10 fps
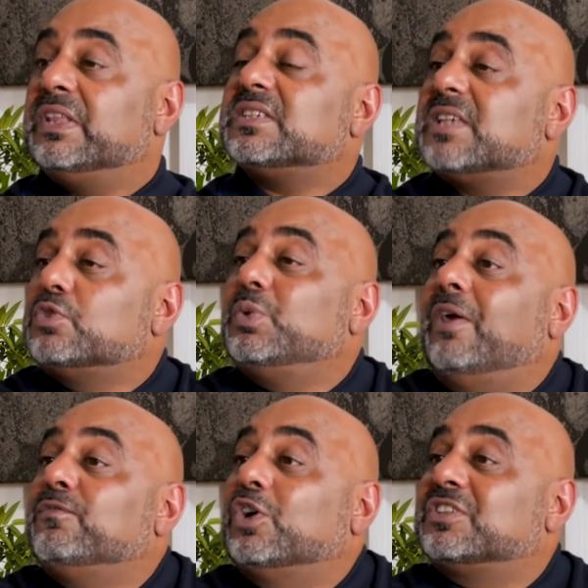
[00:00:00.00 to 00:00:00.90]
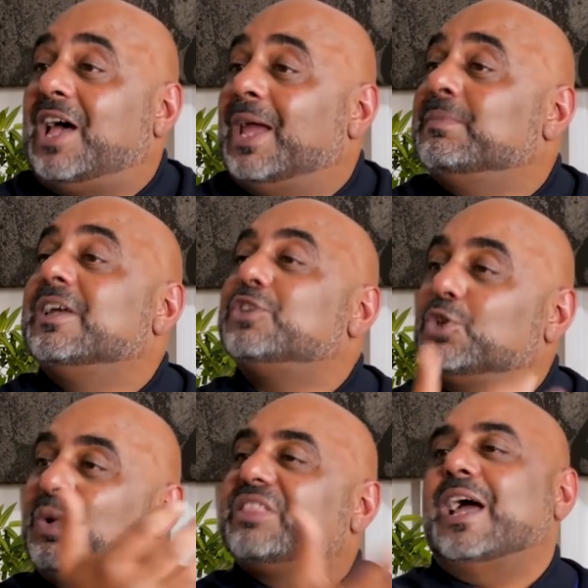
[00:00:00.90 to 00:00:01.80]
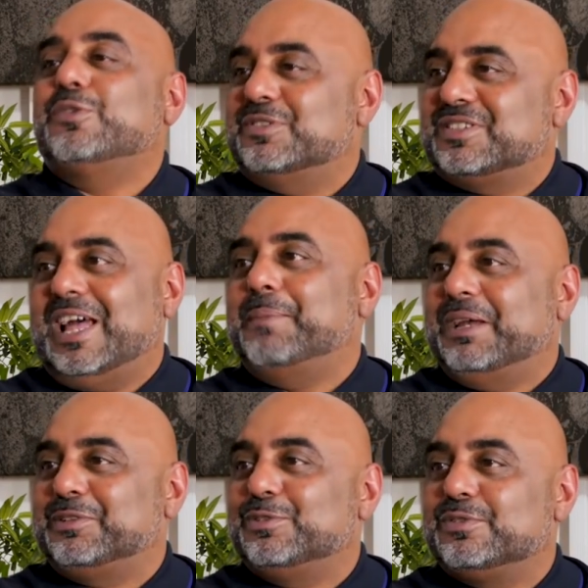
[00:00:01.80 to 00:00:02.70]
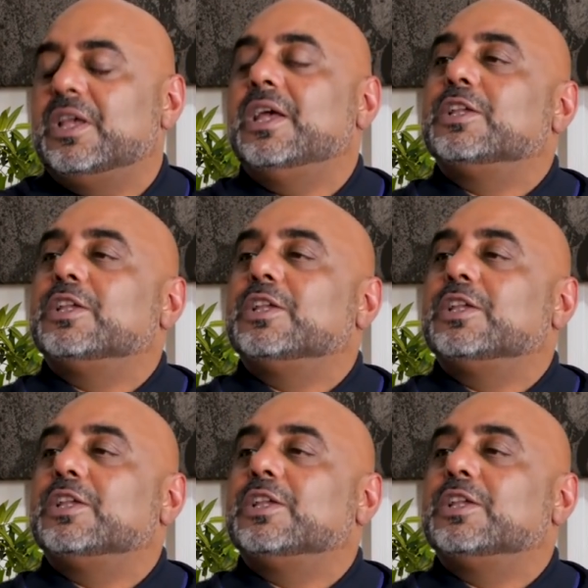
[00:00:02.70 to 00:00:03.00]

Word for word: in the sense we haven't got time to do a thousand site battles.